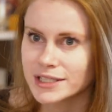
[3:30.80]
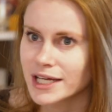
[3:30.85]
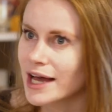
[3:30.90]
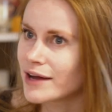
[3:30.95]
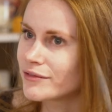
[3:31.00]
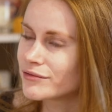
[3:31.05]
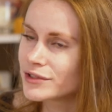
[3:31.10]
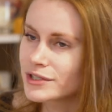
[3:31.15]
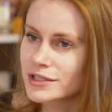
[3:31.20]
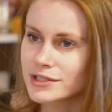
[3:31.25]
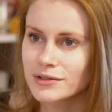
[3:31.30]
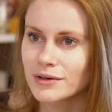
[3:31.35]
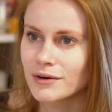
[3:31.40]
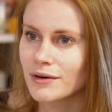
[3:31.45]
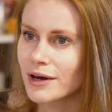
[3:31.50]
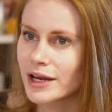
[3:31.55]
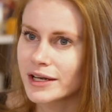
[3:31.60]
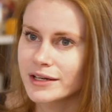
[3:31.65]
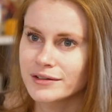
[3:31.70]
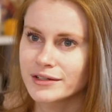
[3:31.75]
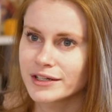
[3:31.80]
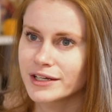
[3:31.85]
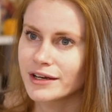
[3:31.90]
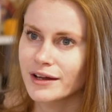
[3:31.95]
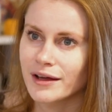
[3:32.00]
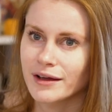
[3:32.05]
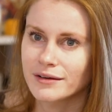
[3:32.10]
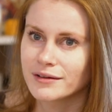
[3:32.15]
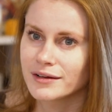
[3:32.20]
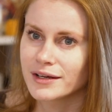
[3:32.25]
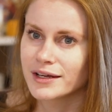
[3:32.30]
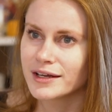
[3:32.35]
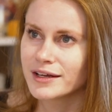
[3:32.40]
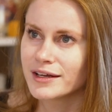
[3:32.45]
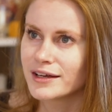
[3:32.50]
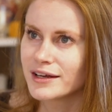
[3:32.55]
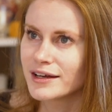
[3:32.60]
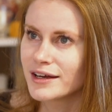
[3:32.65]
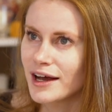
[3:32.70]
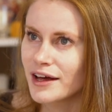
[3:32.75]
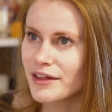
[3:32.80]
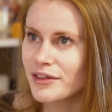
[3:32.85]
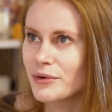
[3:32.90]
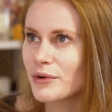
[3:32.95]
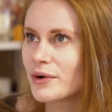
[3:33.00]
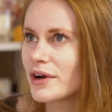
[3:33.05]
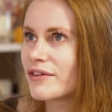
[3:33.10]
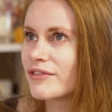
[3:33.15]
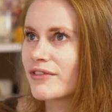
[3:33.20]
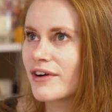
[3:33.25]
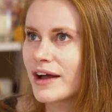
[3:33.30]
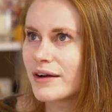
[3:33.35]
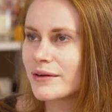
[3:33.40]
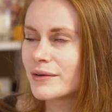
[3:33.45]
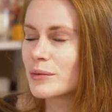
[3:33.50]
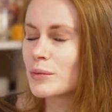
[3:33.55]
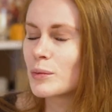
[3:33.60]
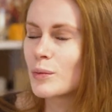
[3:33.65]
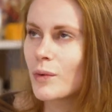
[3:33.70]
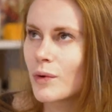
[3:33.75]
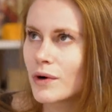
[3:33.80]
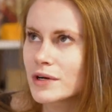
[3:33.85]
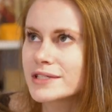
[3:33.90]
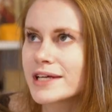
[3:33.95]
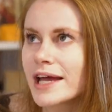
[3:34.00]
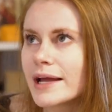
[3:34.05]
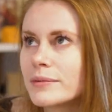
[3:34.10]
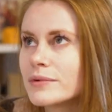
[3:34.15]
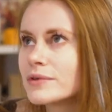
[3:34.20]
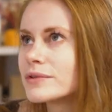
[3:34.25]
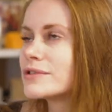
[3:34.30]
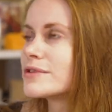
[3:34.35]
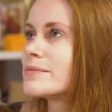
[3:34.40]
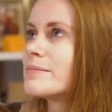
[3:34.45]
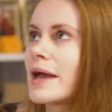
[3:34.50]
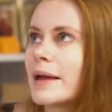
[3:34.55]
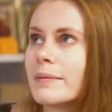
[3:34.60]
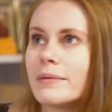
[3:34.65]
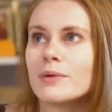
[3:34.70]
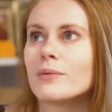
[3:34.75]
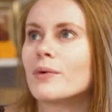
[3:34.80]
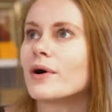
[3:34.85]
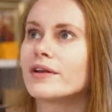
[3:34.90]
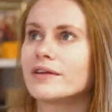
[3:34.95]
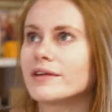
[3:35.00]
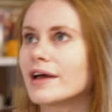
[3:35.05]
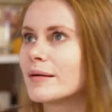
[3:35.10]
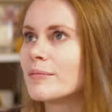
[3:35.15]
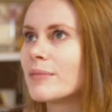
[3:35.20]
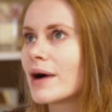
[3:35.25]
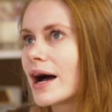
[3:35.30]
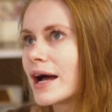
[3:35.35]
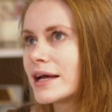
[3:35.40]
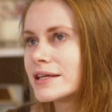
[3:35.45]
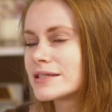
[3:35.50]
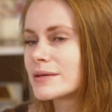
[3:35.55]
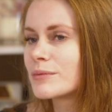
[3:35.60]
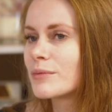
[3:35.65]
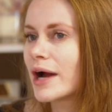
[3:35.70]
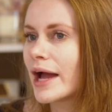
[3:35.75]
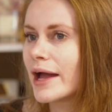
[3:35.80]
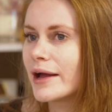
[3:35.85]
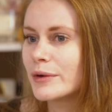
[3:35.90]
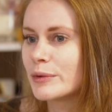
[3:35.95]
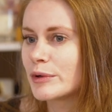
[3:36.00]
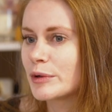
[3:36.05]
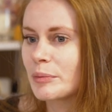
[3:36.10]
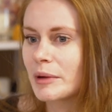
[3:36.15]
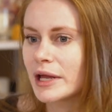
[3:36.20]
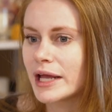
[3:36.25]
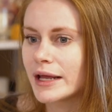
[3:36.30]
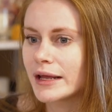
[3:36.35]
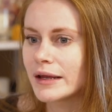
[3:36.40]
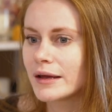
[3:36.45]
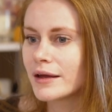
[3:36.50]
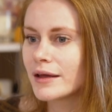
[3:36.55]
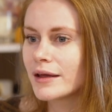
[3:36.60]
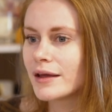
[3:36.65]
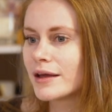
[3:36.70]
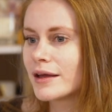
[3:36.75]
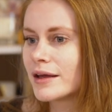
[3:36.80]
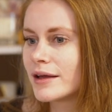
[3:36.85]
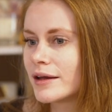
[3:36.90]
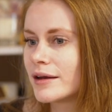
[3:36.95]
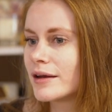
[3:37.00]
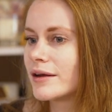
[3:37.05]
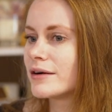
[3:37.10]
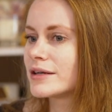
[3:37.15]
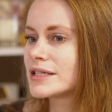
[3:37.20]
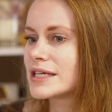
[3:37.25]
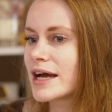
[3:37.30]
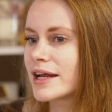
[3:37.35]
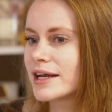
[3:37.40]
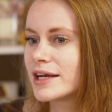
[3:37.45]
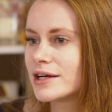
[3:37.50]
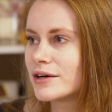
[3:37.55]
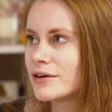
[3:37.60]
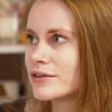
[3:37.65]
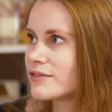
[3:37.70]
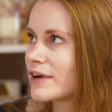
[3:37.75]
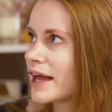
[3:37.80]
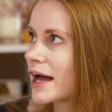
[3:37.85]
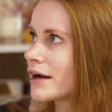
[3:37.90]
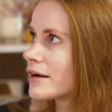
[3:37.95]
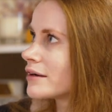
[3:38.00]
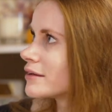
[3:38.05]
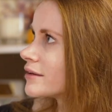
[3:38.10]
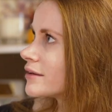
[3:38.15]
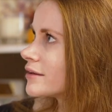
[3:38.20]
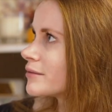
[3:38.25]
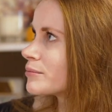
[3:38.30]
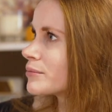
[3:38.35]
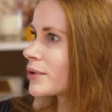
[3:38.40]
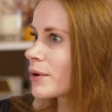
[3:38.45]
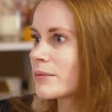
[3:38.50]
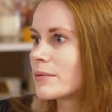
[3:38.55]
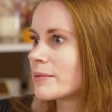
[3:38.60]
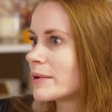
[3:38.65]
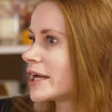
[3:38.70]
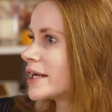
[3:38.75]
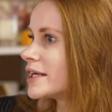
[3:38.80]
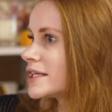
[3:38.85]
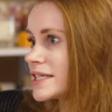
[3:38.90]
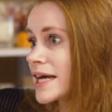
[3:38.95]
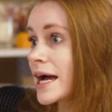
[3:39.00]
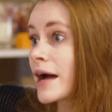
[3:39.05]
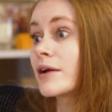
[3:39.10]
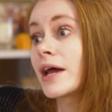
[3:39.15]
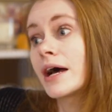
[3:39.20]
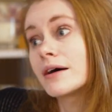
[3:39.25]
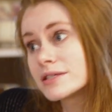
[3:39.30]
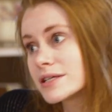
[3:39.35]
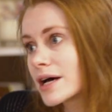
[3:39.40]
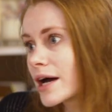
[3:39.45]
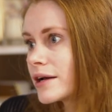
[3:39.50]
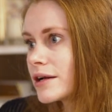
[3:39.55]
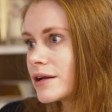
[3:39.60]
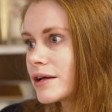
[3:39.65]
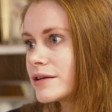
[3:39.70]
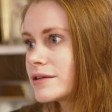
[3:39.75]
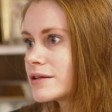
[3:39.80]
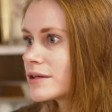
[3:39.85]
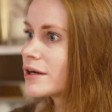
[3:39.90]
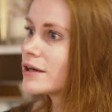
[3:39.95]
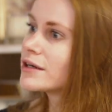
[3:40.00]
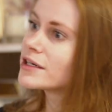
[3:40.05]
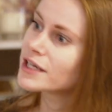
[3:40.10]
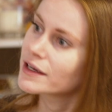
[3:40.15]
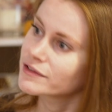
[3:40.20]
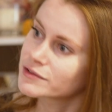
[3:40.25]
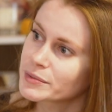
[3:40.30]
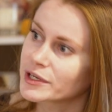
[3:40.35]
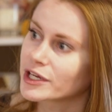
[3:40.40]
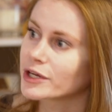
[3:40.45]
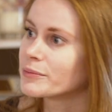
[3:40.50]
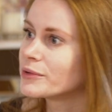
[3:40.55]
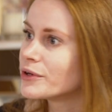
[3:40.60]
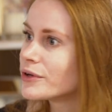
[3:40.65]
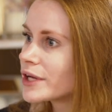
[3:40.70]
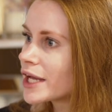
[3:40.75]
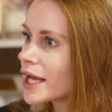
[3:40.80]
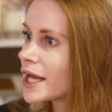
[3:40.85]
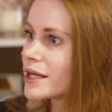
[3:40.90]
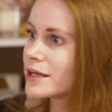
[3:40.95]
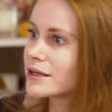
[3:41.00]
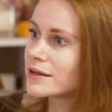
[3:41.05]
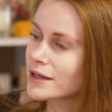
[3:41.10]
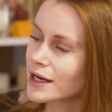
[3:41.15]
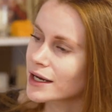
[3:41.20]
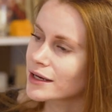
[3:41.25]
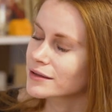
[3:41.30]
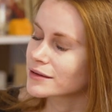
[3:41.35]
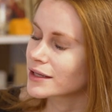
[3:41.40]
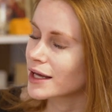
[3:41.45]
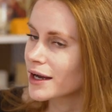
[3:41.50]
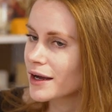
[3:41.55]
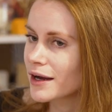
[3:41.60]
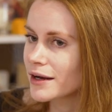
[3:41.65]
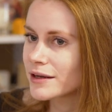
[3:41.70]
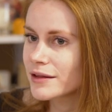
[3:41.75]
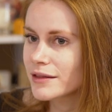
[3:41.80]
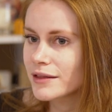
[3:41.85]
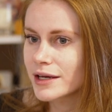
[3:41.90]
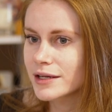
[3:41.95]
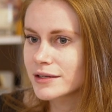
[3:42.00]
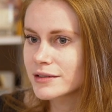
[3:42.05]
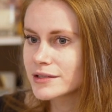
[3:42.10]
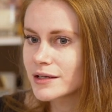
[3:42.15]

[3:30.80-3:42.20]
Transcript: Never at all. And, you know, I thought if I was able to maybe one day buy somewhere, it would be, you know, a tiny little flat, probably in a town outside of London, and I'd have to be commuting in and that kind of thing.